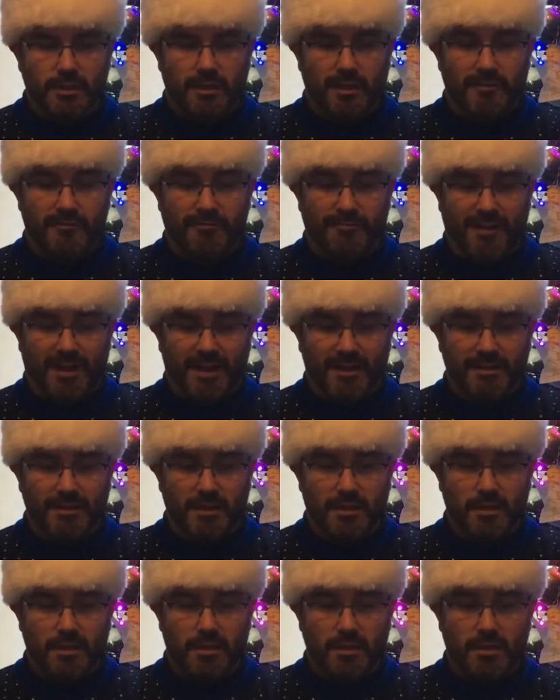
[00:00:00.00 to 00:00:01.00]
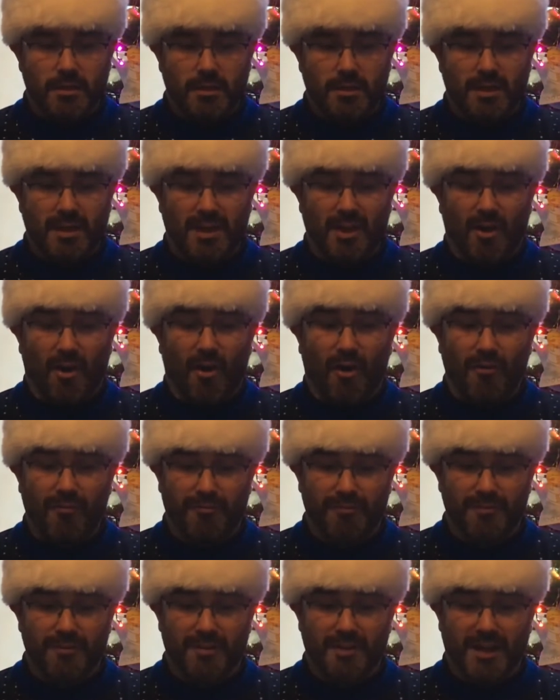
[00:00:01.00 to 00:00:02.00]
In fact, he
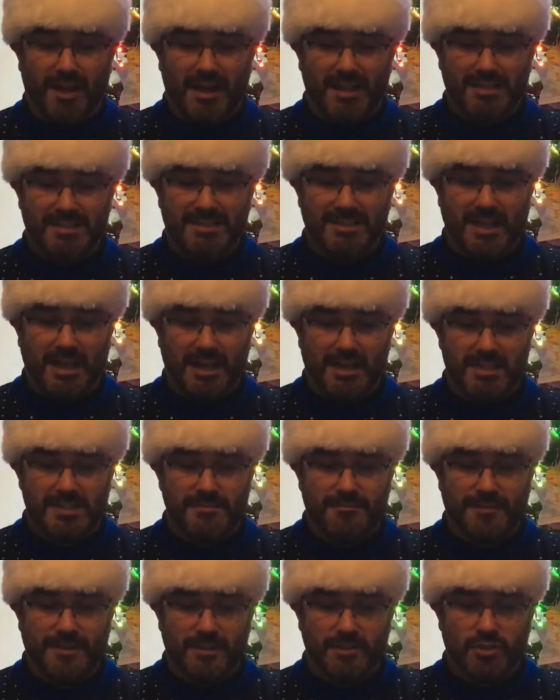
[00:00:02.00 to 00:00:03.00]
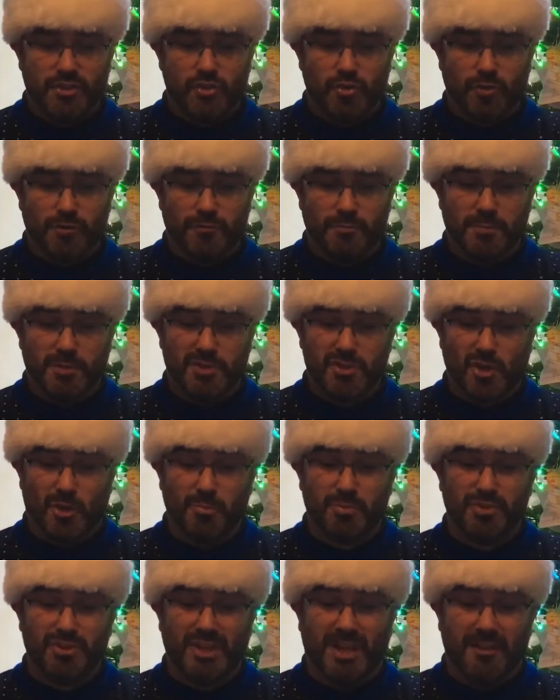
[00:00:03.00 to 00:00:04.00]
often asked Steiner to fetch the toys from the top
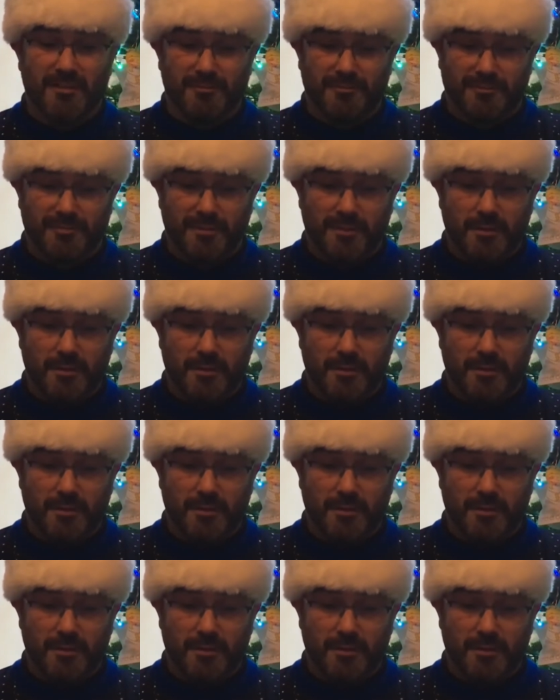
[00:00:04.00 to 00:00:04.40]
shelf,